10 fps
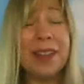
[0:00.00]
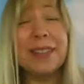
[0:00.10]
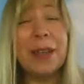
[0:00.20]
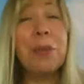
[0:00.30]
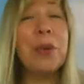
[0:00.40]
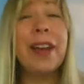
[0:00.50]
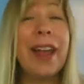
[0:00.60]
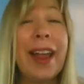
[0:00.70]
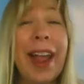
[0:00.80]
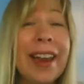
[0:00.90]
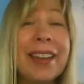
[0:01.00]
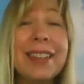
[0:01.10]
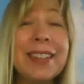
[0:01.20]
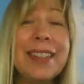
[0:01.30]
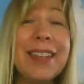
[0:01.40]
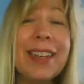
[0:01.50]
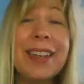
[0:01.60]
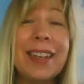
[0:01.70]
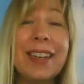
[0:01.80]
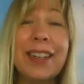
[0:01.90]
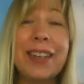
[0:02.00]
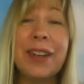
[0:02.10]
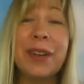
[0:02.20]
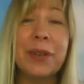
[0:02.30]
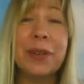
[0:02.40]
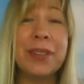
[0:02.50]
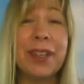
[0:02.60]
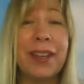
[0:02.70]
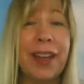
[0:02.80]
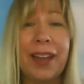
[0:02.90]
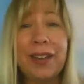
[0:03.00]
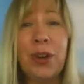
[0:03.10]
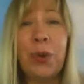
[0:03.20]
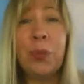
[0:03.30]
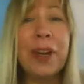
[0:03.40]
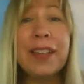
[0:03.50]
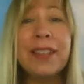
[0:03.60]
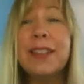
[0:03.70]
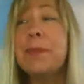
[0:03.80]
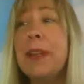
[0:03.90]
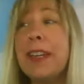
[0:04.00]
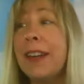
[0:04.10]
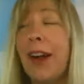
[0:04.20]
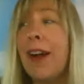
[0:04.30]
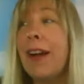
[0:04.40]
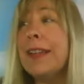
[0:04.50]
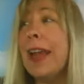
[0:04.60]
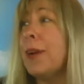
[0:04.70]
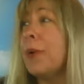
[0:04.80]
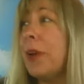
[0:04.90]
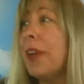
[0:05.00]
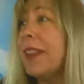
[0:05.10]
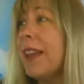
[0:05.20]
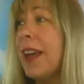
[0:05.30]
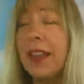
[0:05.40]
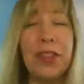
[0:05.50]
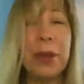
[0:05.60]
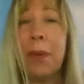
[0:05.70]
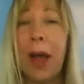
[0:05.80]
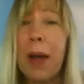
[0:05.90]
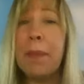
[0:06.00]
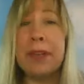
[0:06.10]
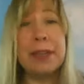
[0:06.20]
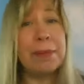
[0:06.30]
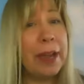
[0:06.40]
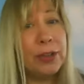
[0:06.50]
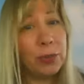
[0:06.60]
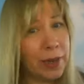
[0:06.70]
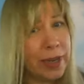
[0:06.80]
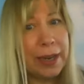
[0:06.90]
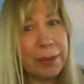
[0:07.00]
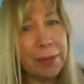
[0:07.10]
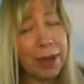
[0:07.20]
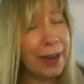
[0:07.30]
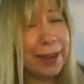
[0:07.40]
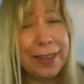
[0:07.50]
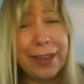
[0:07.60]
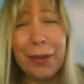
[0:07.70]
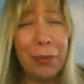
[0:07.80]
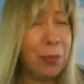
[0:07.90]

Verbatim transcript: someone I hadn't seen in years and had no reason to be in contact with, they pop into my dream. And I think,